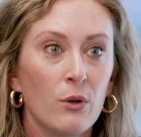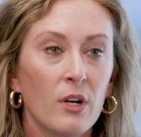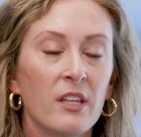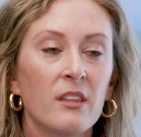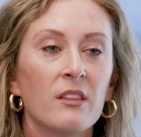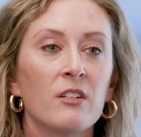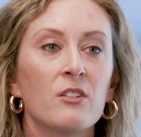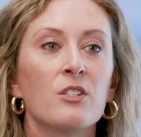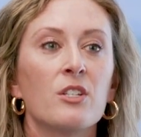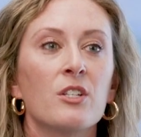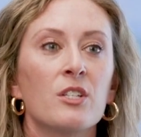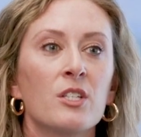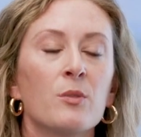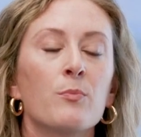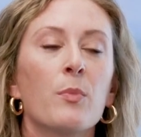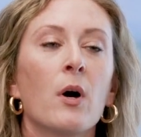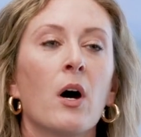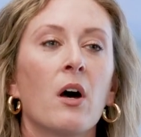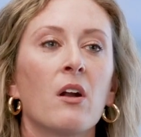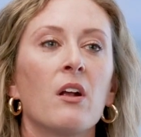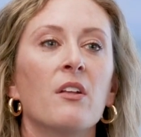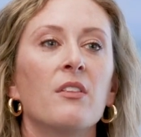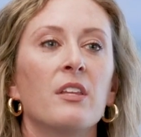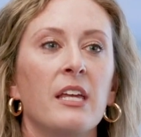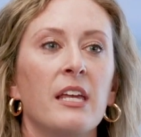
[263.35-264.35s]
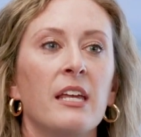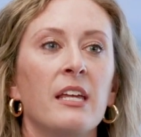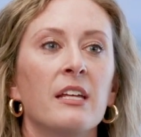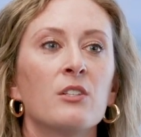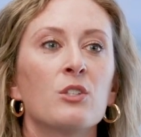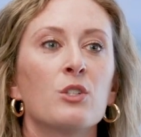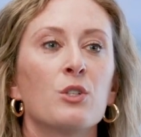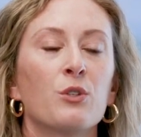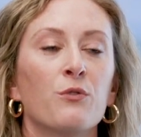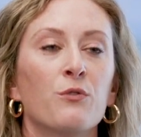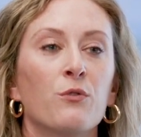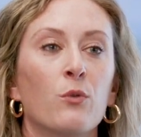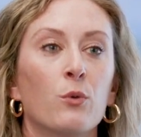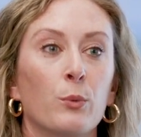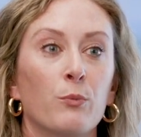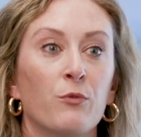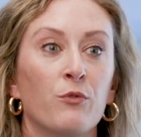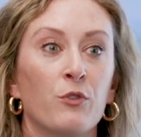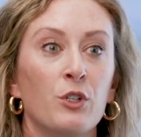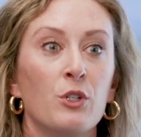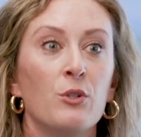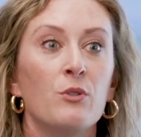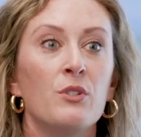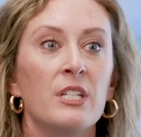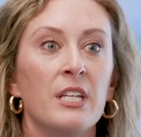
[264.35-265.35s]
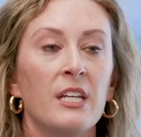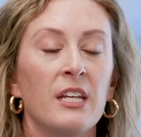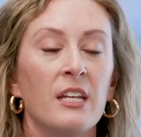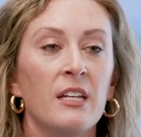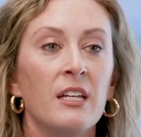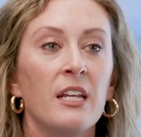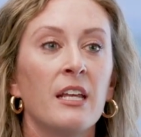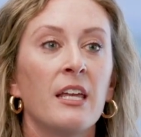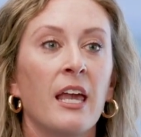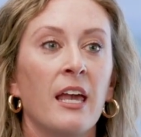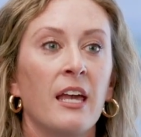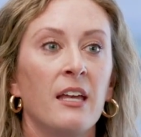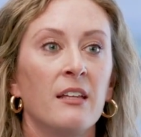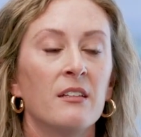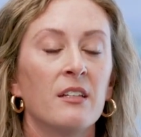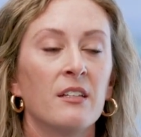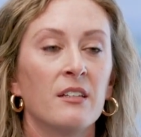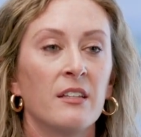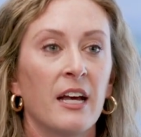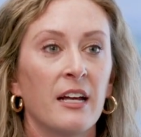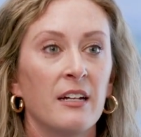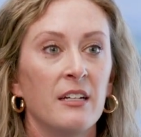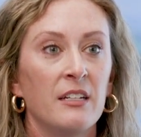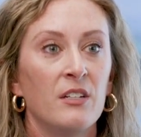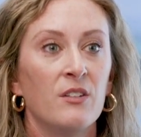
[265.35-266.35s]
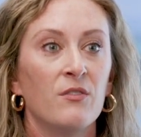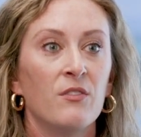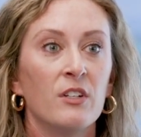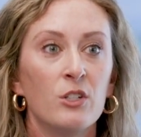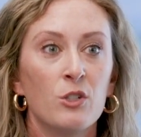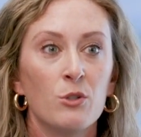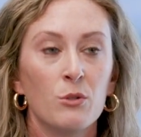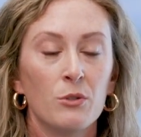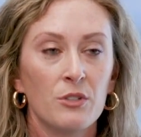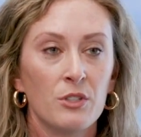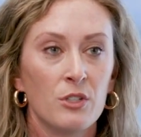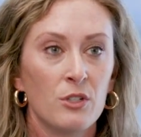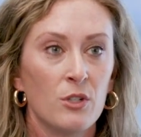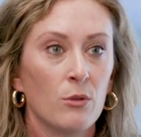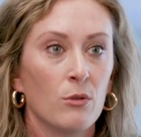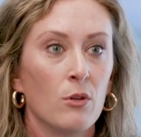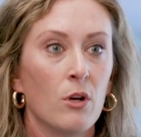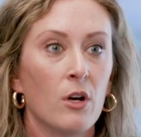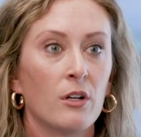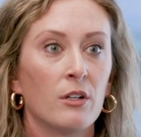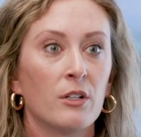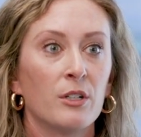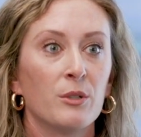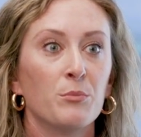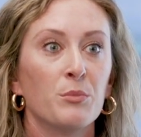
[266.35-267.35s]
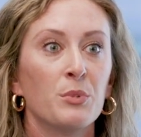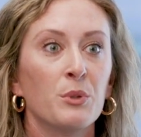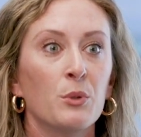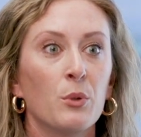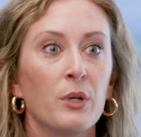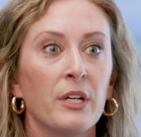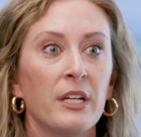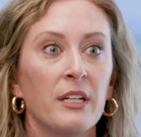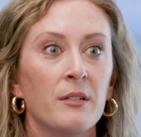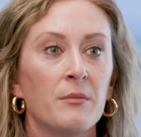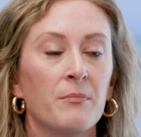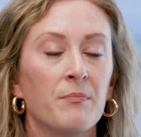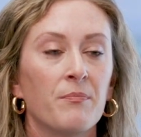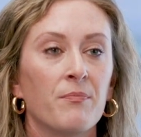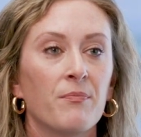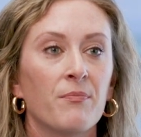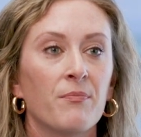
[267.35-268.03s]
and there's a spot on the answer form for you to indicate that that individual is no longer employed.